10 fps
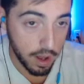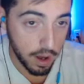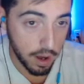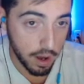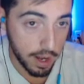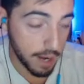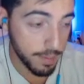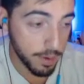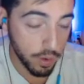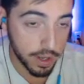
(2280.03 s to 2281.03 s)
uh, and
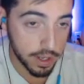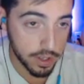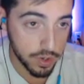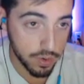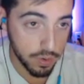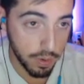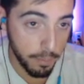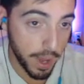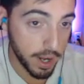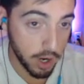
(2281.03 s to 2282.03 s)
I'd be willing to
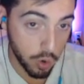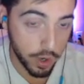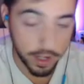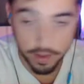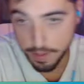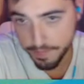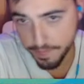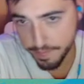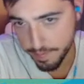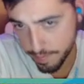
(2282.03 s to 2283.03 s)
bet accordingly.
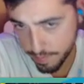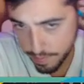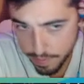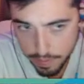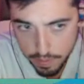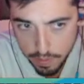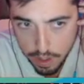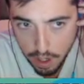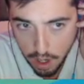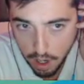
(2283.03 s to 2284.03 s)

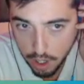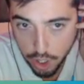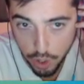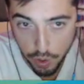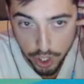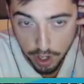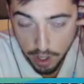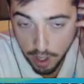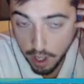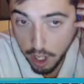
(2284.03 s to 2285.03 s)
Uh, closer,
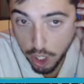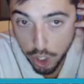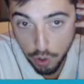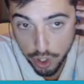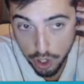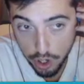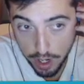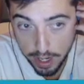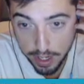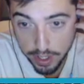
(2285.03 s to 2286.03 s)
closer
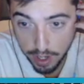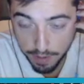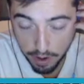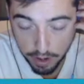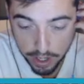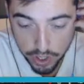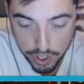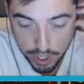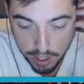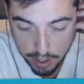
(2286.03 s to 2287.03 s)
is a very
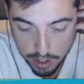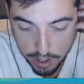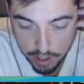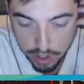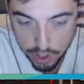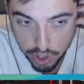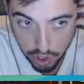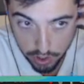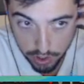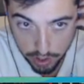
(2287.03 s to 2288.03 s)
interesting
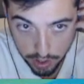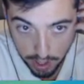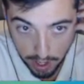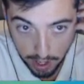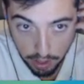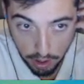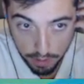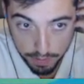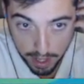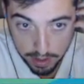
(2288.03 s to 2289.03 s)
jungler. I
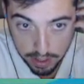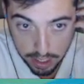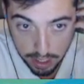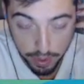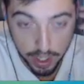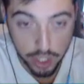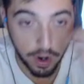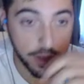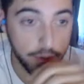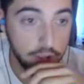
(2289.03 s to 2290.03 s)
love that the team plays
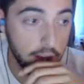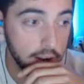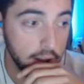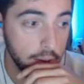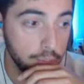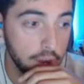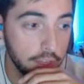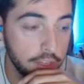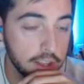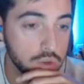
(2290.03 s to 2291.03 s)
around them a lot, but
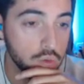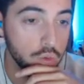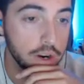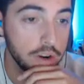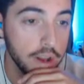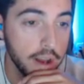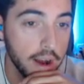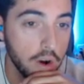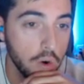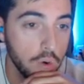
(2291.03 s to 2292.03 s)
I think it's weird
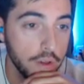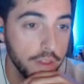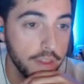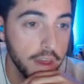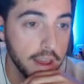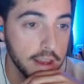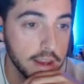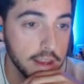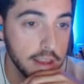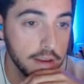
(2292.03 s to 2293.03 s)
how
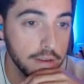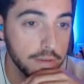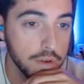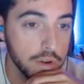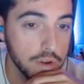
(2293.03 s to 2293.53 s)
they give